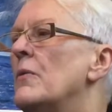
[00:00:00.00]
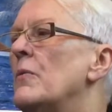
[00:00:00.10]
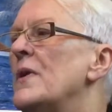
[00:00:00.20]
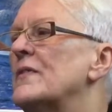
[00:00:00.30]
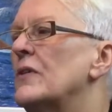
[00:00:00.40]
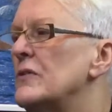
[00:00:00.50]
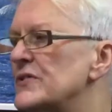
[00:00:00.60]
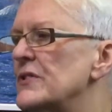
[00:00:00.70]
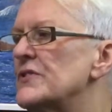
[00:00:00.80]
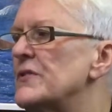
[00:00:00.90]
We've got all
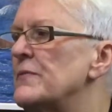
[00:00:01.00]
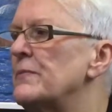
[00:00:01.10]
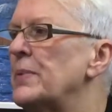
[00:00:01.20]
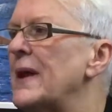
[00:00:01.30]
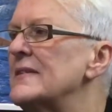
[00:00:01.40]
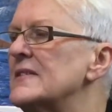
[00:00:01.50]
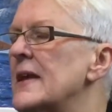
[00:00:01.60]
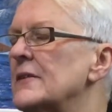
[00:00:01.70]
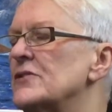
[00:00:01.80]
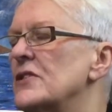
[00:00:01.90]
sorts of plans
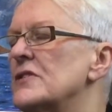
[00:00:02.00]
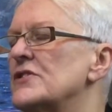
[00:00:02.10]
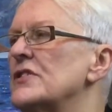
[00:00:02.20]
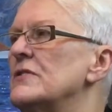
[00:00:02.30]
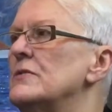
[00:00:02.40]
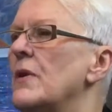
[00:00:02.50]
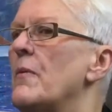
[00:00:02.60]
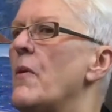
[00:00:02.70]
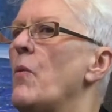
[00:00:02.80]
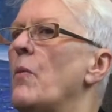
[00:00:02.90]
next year to
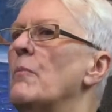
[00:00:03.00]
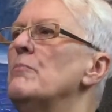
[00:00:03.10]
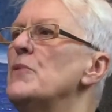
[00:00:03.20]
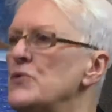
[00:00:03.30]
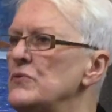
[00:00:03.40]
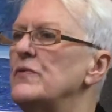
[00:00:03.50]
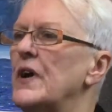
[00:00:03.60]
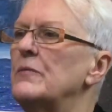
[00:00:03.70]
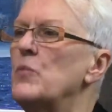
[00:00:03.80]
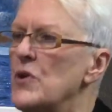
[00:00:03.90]
move
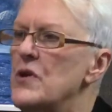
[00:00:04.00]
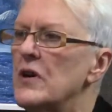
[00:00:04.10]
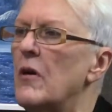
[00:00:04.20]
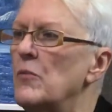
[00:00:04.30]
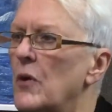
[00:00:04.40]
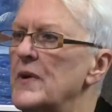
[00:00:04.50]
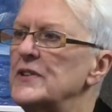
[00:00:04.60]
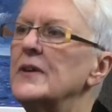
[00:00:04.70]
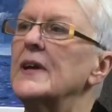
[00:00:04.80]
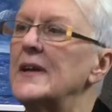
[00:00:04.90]
and work on what we're
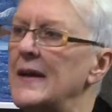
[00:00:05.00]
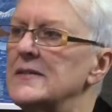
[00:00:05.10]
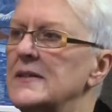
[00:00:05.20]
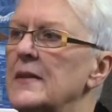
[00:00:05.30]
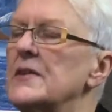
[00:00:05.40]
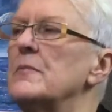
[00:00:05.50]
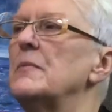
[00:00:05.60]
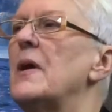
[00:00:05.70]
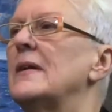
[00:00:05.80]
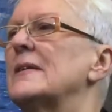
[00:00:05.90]
doing and extend them
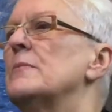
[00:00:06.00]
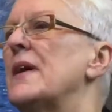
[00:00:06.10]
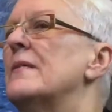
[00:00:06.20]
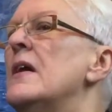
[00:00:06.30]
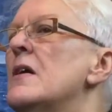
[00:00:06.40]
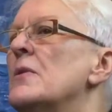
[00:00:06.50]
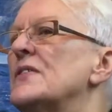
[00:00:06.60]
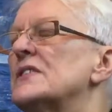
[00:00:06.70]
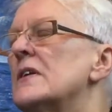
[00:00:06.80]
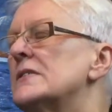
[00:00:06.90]
a little bit. We've
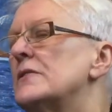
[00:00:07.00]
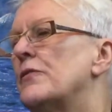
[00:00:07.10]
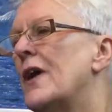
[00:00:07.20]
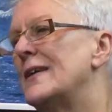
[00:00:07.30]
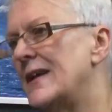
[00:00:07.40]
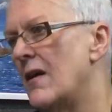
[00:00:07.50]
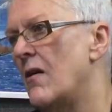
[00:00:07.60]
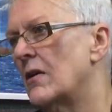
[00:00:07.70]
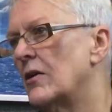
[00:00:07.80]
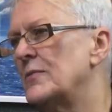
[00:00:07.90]
started a Friday
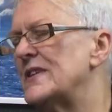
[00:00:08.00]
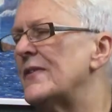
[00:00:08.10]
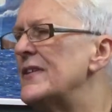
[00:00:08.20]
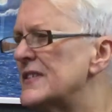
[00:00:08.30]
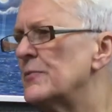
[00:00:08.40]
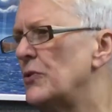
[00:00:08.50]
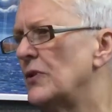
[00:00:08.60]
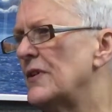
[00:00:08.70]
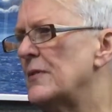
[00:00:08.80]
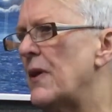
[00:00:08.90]
art club. It's very
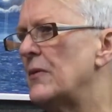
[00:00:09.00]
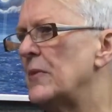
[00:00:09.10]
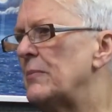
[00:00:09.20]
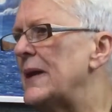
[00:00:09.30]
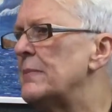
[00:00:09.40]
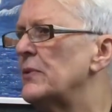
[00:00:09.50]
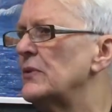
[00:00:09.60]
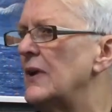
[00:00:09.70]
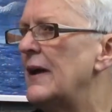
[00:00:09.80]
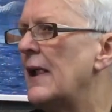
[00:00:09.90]
small at the moment.
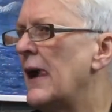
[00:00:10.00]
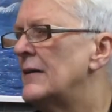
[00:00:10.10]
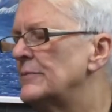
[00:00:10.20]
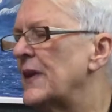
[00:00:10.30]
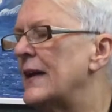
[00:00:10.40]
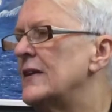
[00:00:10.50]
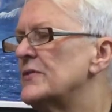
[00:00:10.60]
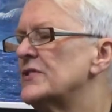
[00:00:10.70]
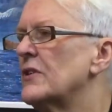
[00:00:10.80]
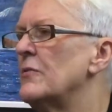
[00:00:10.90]
People get
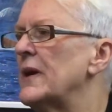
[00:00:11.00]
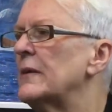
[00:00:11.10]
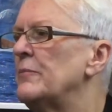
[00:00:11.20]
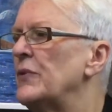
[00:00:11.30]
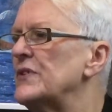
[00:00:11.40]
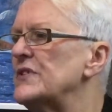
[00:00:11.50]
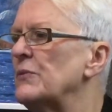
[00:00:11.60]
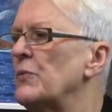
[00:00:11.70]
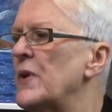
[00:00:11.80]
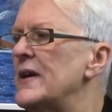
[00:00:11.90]
used to coming. But
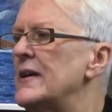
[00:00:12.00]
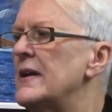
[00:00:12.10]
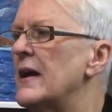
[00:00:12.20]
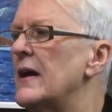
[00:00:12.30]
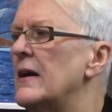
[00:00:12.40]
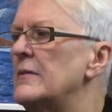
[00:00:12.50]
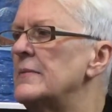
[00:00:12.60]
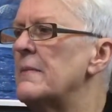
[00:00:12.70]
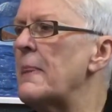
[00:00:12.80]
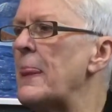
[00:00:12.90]
we've
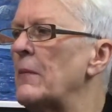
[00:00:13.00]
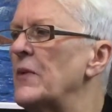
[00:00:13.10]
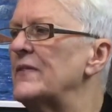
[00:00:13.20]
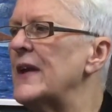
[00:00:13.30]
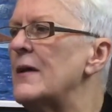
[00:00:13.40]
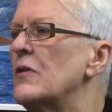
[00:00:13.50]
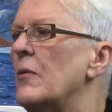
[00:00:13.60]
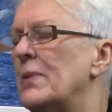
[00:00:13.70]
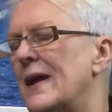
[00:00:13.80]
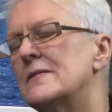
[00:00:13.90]
now
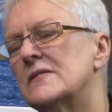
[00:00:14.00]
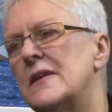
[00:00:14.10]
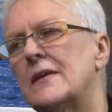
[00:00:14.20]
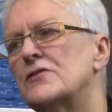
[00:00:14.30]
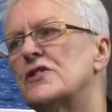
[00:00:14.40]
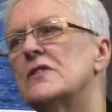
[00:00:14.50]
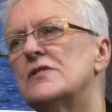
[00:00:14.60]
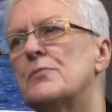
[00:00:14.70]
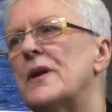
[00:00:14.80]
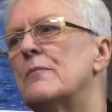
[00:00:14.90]
got plans next year
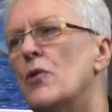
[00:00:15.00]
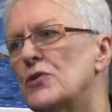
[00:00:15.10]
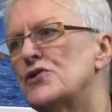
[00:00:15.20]
to bring more